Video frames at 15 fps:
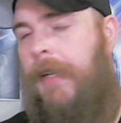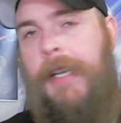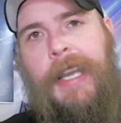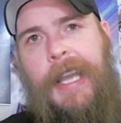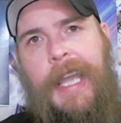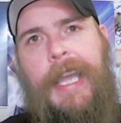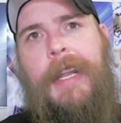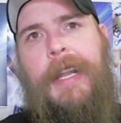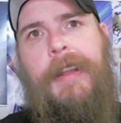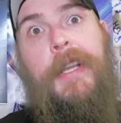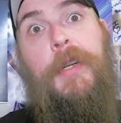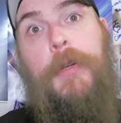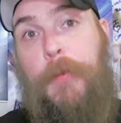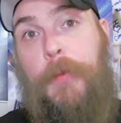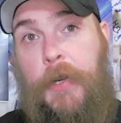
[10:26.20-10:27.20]
And
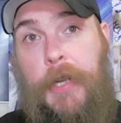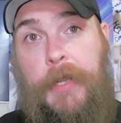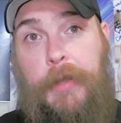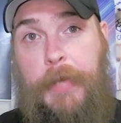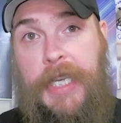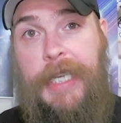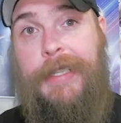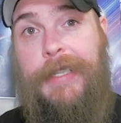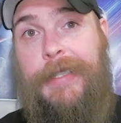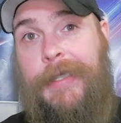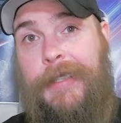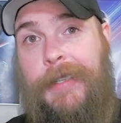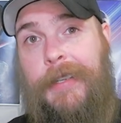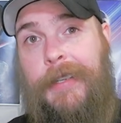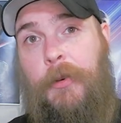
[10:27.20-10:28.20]
here's one of the
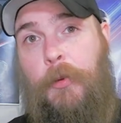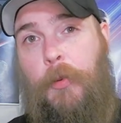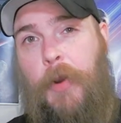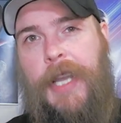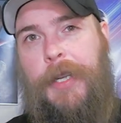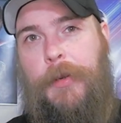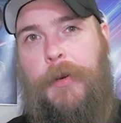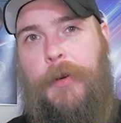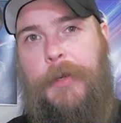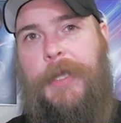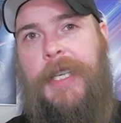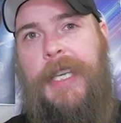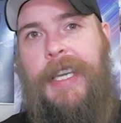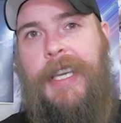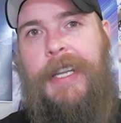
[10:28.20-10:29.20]
biggest, right towards
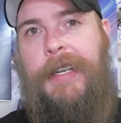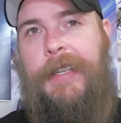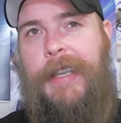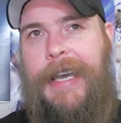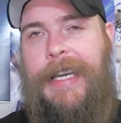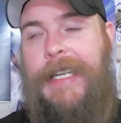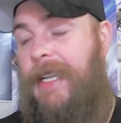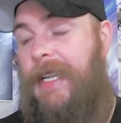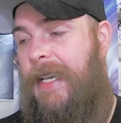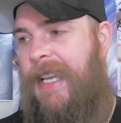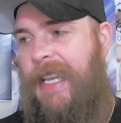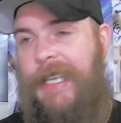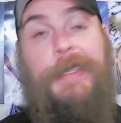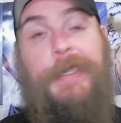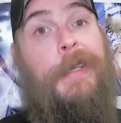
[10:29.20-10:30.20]
the end, kind of
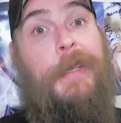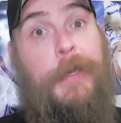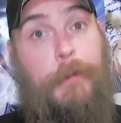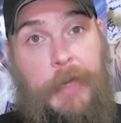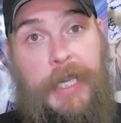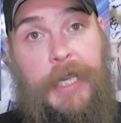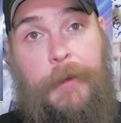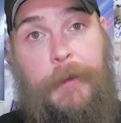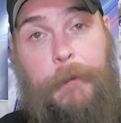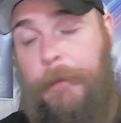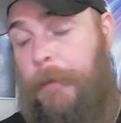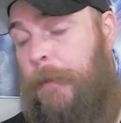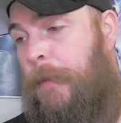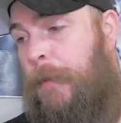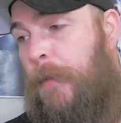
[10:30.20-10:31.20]
hints to me.
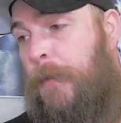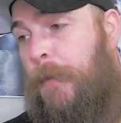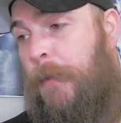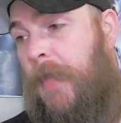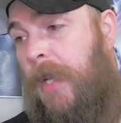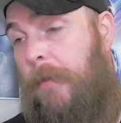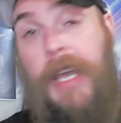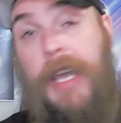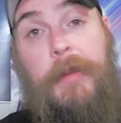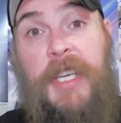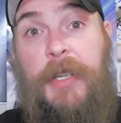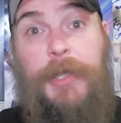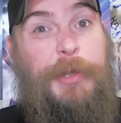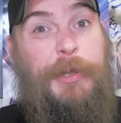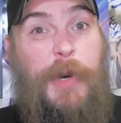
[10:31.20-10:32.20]
Maybe
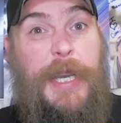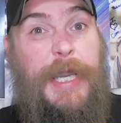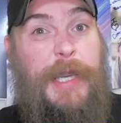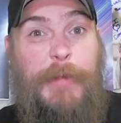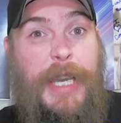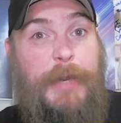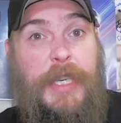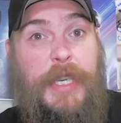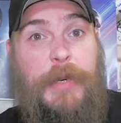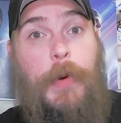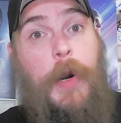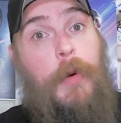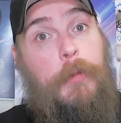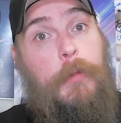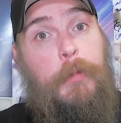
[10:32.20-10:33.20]
it'll sway you, maybe it
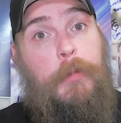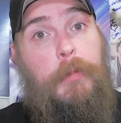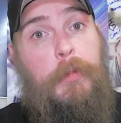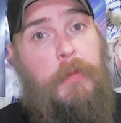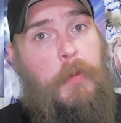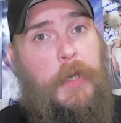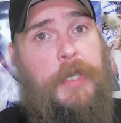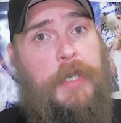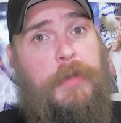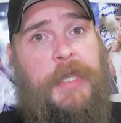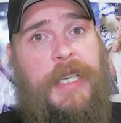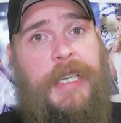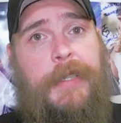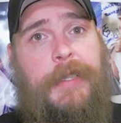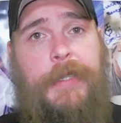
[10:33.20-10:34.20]
won't. But what do you
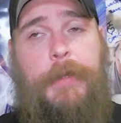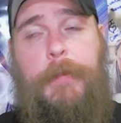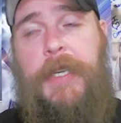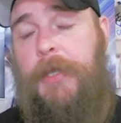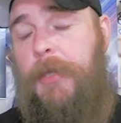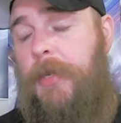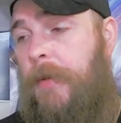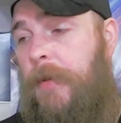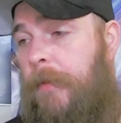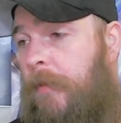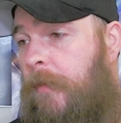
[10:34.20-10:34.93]
see in this picture?